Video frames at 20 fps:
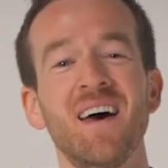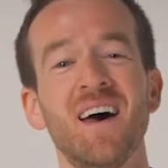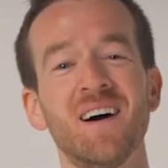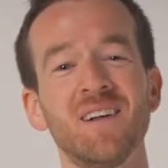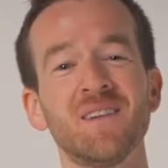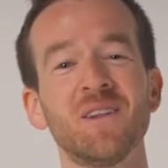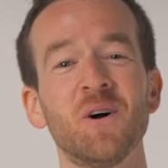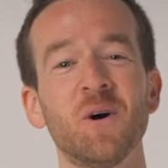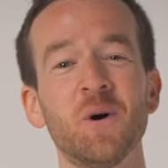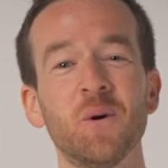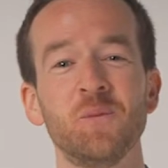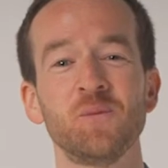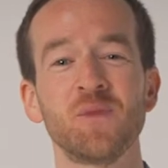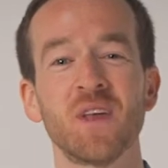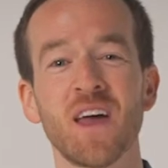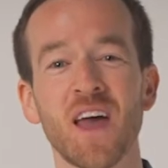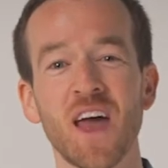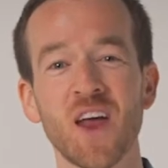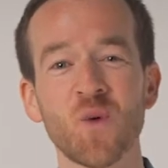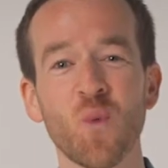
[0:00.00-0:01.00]
Hello,
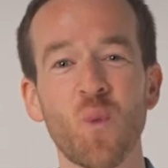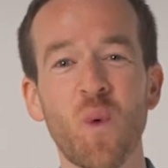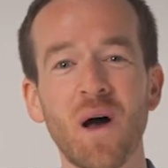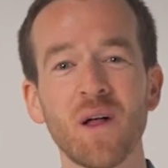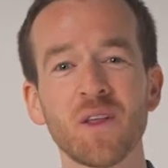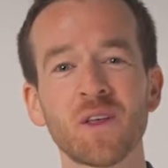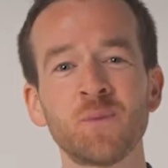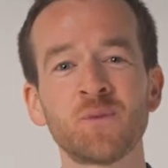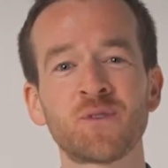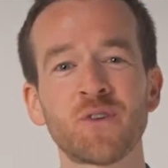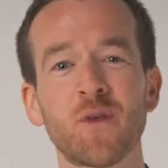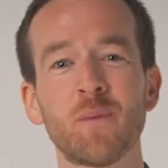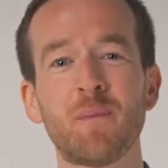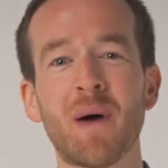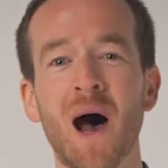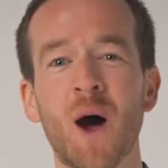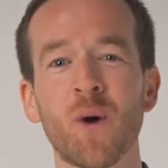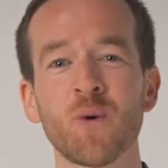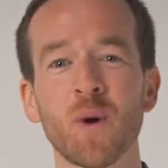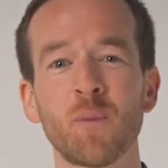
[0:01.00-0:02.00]
and welcome to the
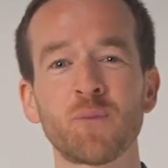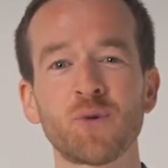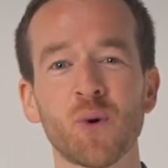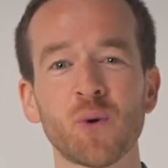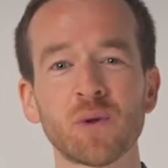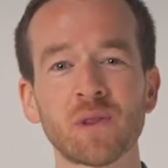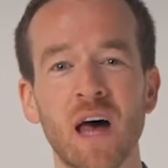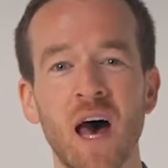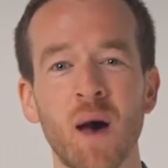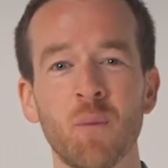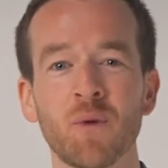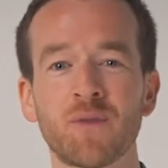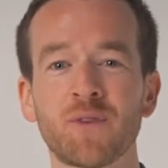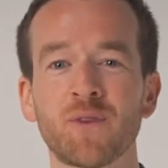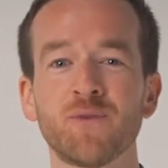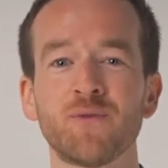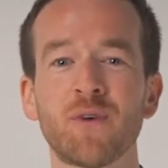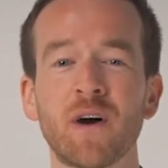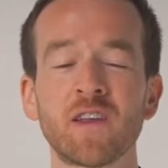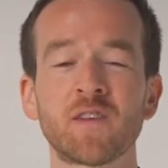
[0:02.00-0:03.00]
Power Up Your Lab with
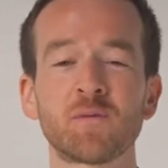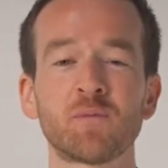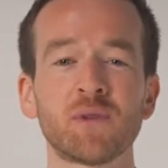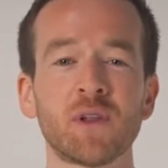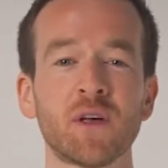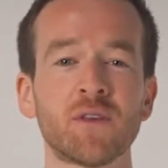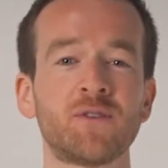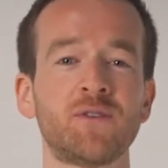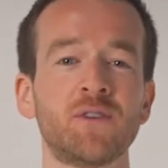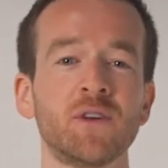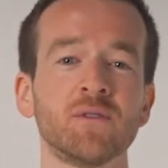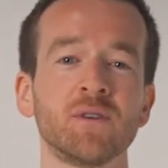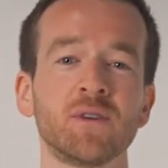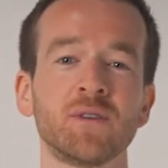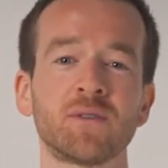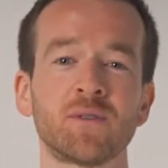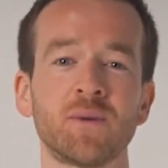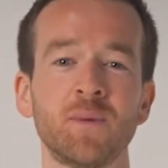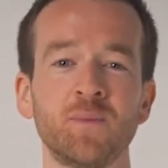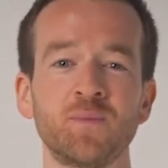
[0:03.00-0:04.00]
Device Plus
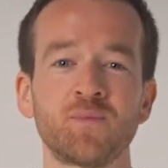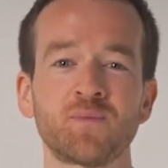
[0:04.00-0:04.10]
series.